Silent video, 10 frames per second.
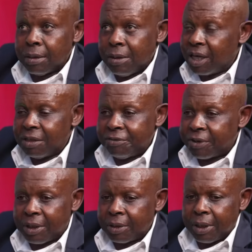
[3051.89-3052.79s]
Quite
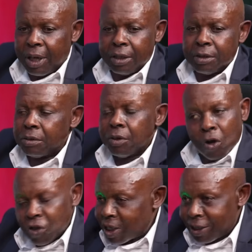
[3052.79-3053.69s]
frankly, I do
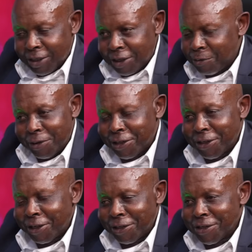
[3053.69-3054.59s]
not agree with
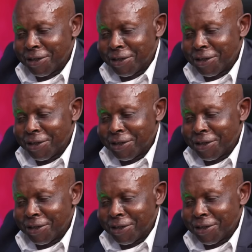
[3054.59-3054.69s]
that.